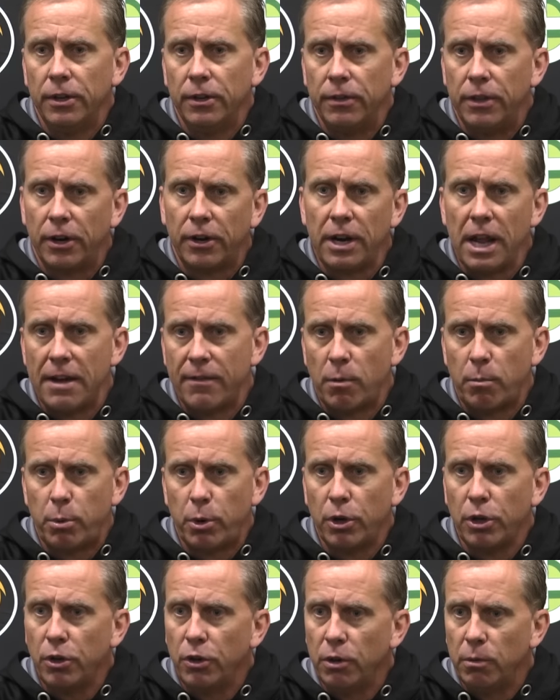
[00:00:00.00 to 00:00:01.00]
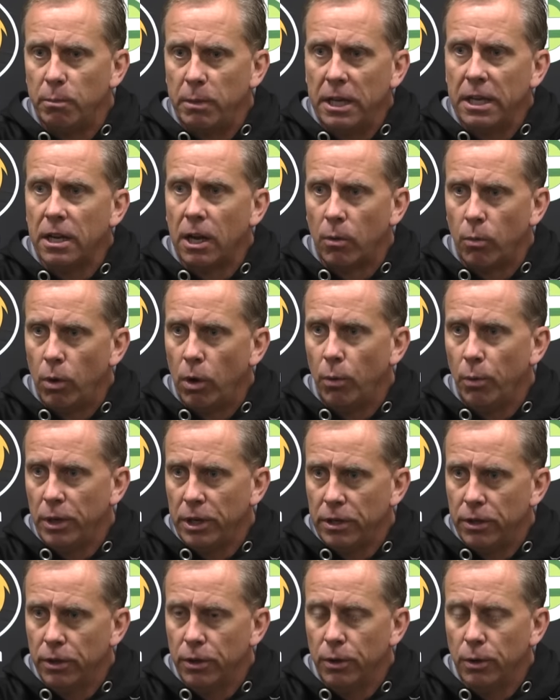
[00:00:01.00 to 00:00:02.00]
they're going to have a pretty good beat on what
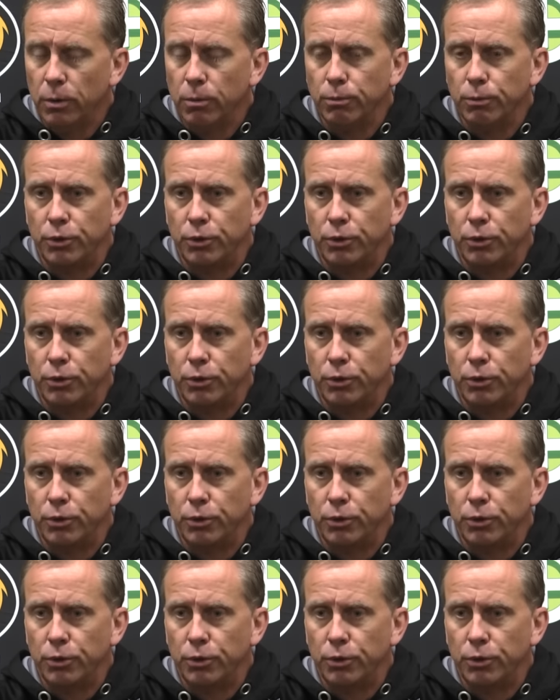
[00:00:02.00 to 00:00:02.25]
we do.